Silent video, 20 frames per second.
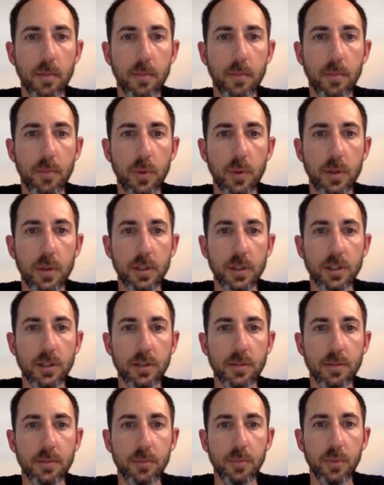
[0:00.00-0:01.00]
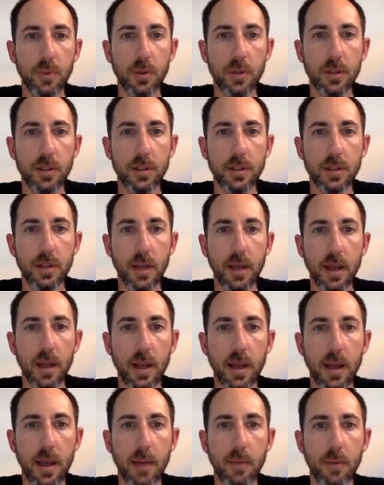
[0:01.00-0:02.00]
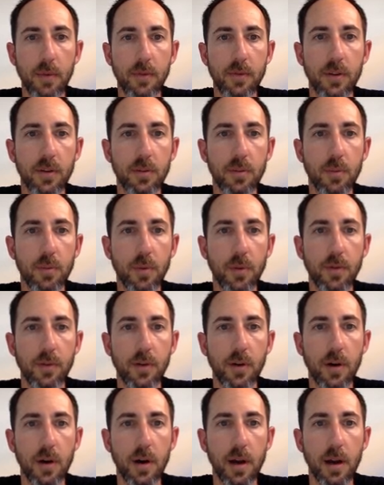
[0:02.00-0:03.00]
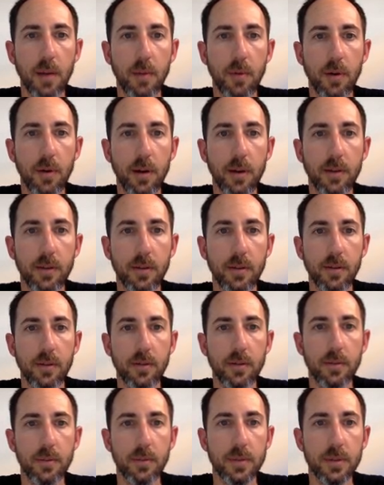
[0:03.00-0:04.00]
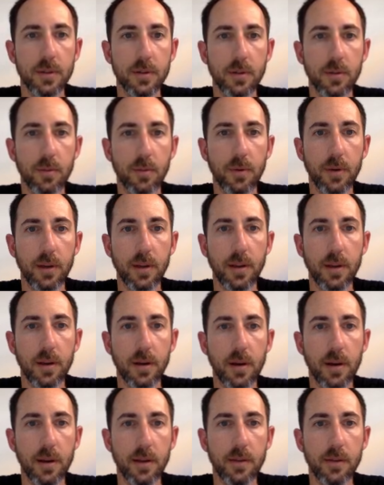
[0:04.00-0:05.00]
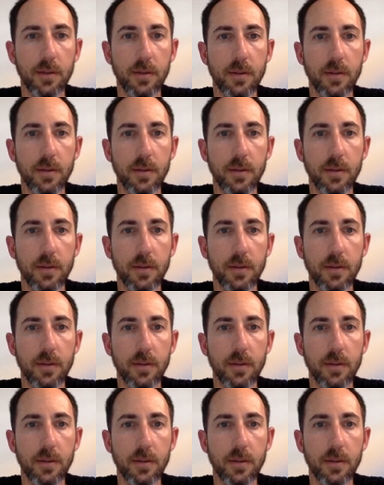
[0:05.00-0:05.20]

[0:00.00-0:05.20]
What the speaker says: bullish, and we've just moved to higher prices, which is a really nice,